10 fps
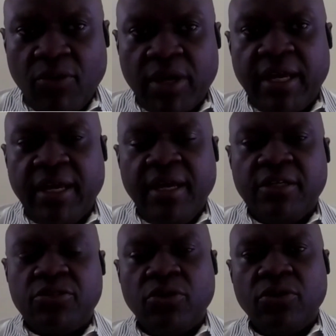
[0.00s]
Okay,
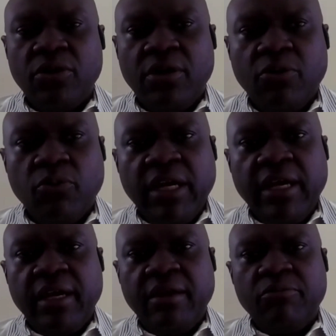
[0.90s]
so
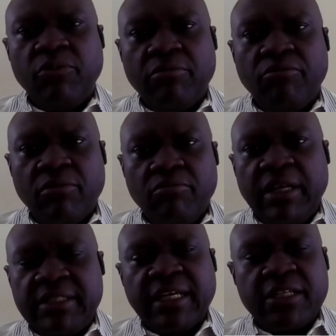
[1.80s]

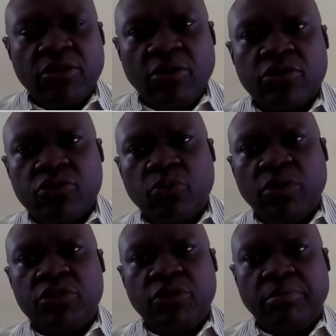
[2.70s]
it takes us to
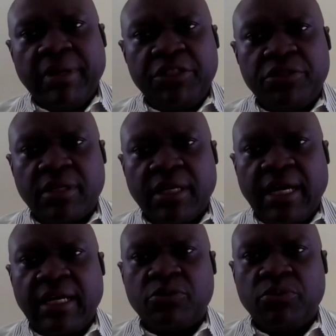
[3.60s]
what you mentioned
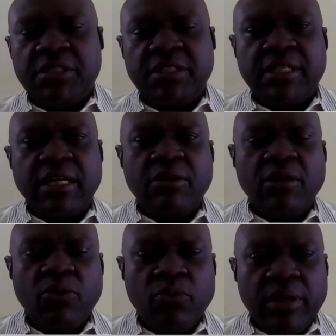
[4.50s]
last, which is that
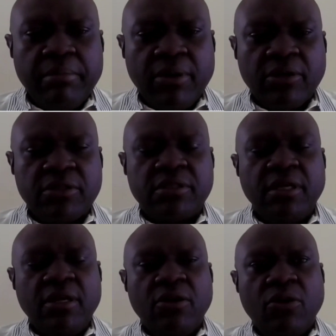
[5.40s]
we must
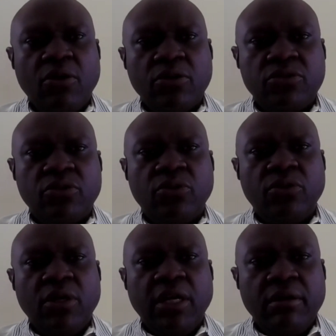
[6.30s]

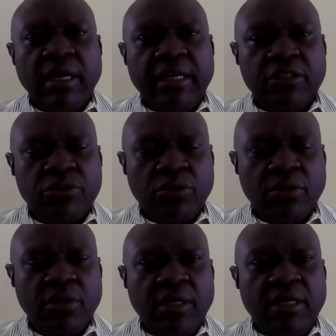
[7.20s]
also
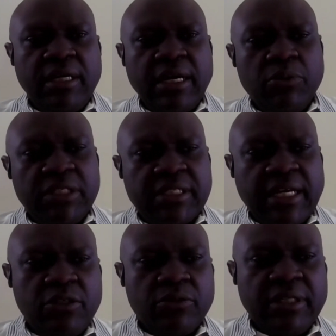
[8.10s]
ensure that we
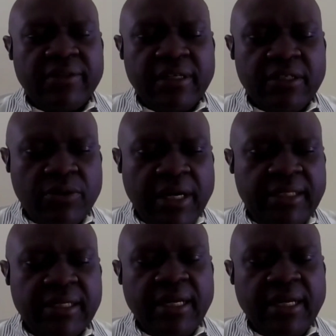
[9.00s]
start doing things right.